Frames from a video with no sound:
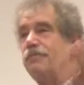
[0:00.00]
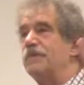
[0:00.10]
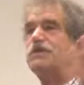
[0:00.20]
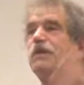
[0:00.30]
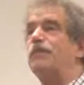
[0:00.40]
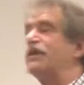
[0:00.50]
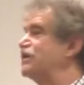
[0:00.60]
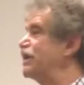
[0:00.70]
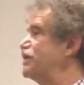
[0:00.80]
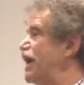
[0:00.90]
the simplest
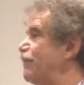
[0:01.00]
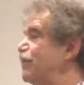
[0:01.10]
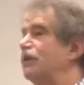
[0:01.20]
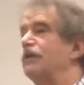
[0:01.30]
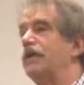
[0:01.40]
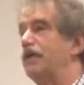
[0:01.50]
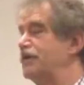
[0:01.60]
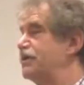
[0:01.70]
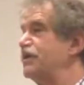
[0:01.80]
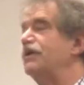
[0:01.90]
example
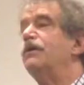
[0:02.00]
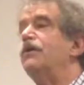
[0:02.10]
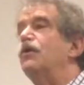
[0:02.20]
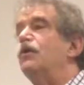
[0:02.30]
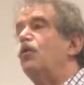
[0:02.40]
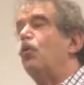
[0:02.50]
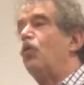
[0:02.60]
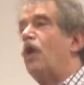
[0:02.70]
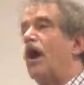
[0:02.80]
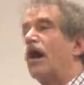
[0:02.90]
is,
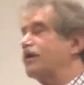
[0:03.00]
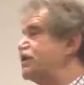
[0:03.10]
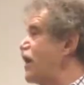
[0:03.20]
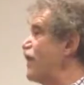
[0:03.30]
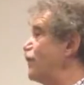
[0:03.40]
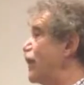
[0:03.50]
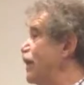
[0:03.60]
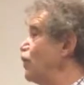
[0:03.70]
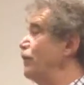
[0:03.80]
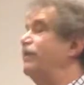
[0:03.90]
our software
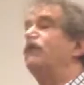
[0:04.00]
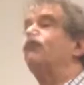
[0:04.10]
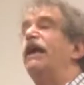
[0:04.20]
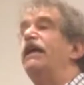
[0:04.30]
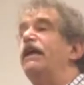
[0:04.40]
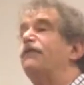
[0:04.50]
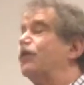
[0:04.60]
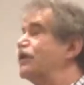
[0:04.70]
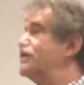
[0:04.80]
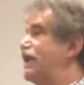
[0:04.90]
will be ready
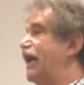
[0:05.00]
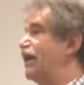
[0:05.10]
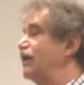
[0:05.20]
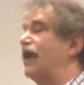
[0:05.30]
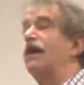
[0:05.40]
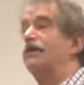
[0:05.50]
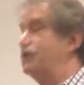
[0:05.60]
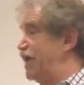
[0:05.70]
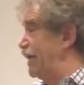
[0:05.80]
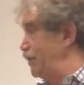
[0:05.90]
for sale on
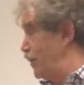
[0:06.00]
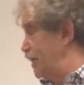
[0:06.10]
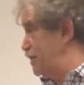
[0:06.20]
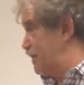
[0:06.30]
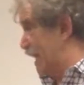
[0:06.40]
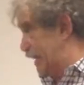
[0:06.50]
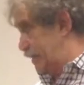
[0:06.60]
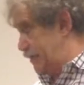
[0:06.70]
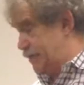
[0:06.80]
January 2nd.